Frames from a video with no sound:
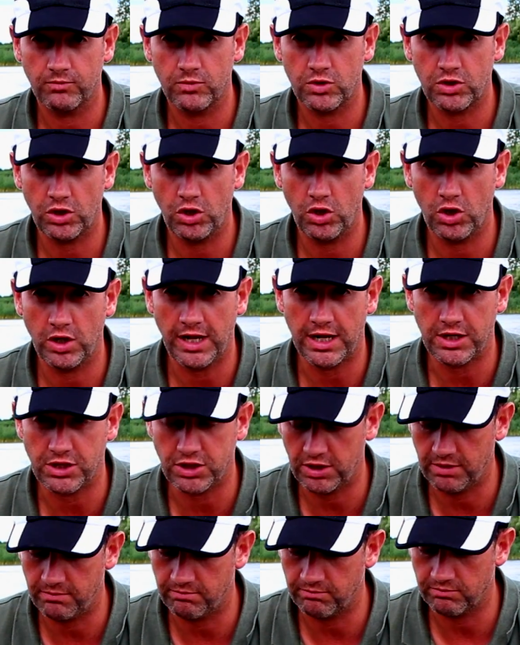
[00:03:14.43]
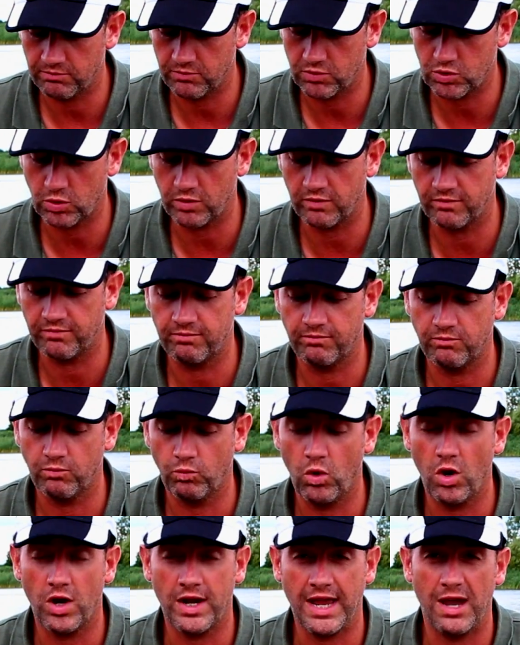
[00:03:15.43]
So you can actually sort of
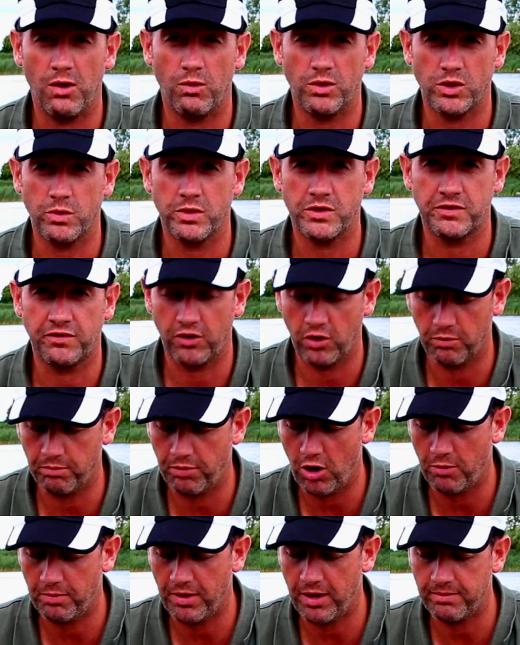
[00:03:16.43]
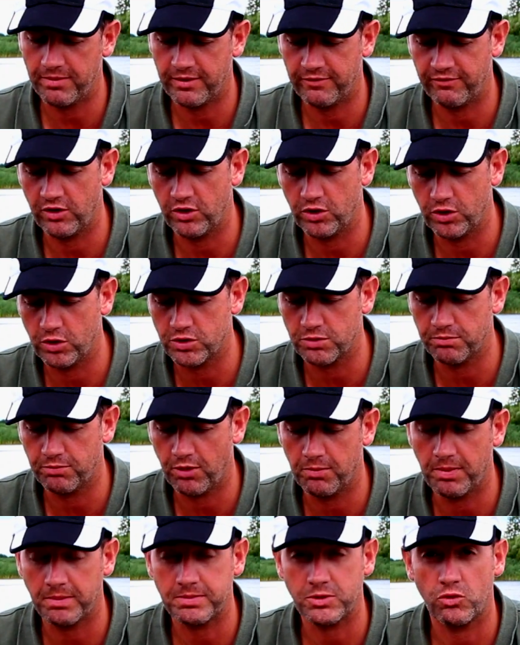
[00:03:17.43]
work out which one's for your pop-up if you're using
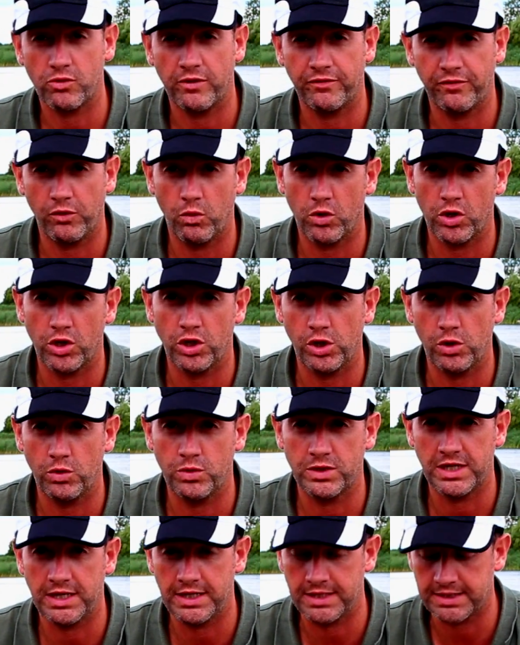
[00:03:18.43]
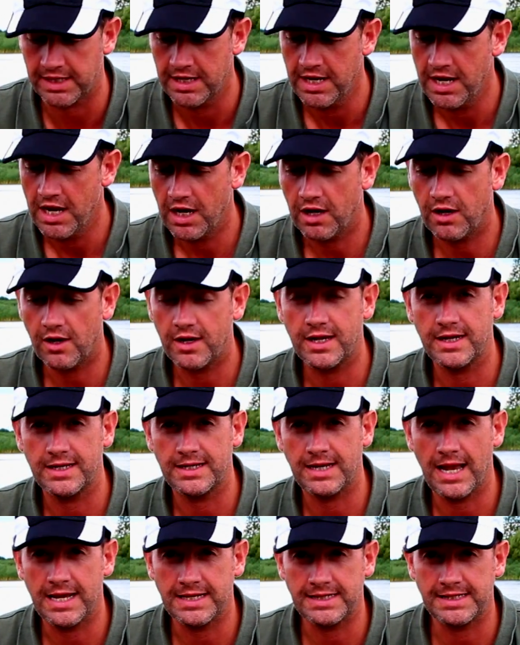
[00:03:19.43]
pop-ups, or if you want to use these like
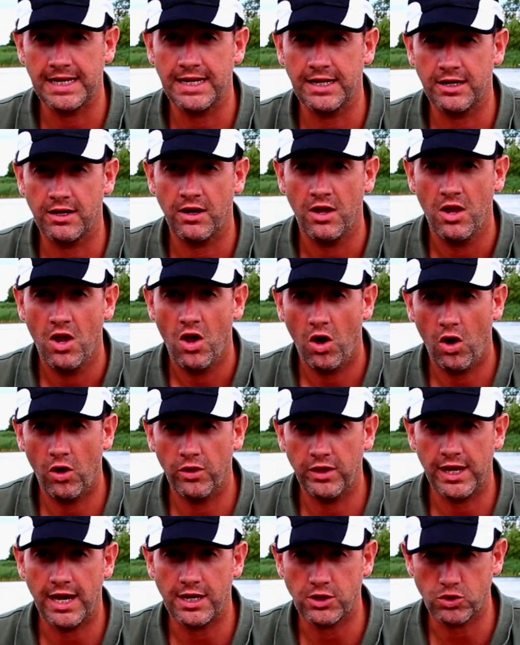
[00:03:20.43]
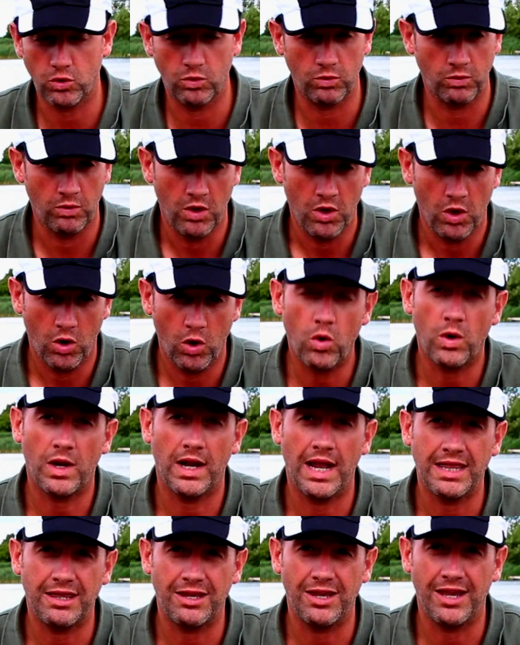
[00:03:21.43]
a sinker on the actual hook
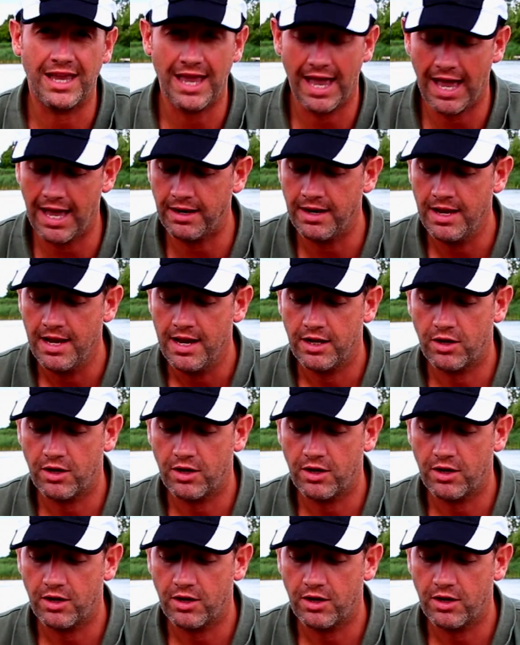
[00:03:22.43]
length, you can.